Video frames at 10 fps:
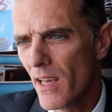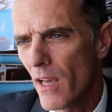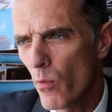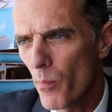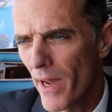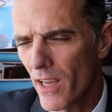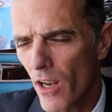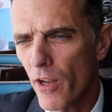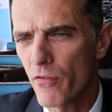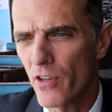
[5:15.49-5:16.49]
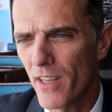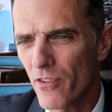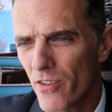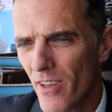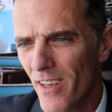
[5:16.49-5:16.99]
it would make a lot of
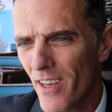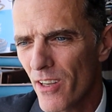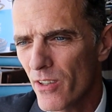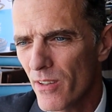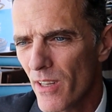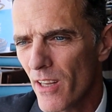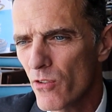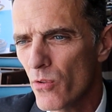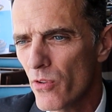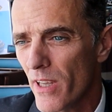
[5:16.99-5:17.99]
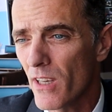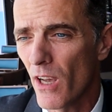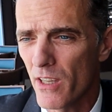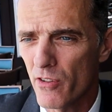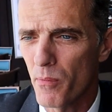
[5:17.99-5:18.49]
sense that you think
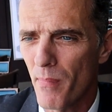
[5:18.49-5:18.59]
in St.